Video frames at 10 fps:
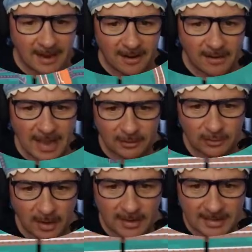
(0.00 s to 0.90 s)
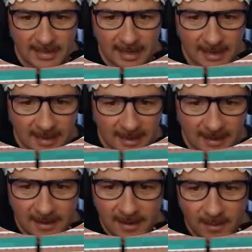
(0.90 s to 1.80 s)
look how dry these are.
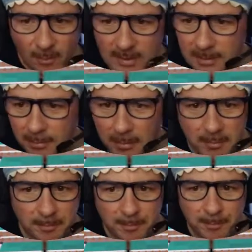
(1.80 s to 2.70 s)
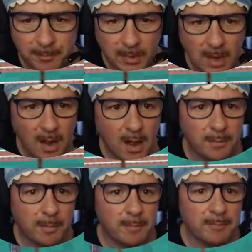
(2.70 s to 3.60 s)
What is the problem?
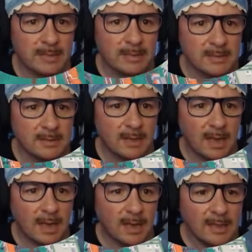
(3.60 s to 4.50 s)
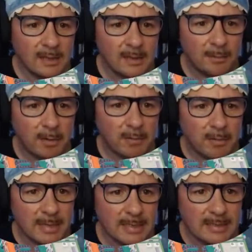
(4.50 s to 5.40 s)
The problem is
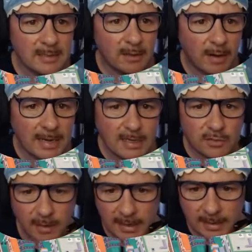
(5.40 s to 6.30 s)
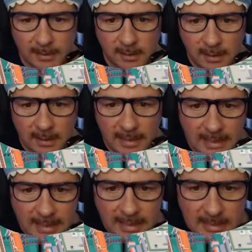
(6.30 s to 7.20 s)
the grain train.
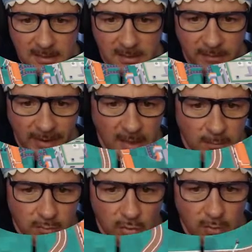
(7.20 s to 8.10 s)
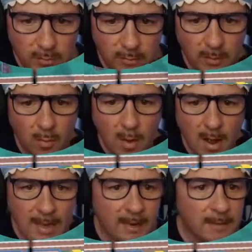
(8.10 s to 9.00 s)
It is. Vacuum tubes
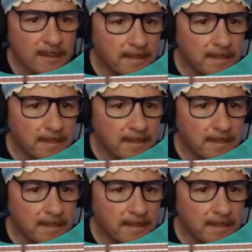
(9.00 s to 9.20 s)
require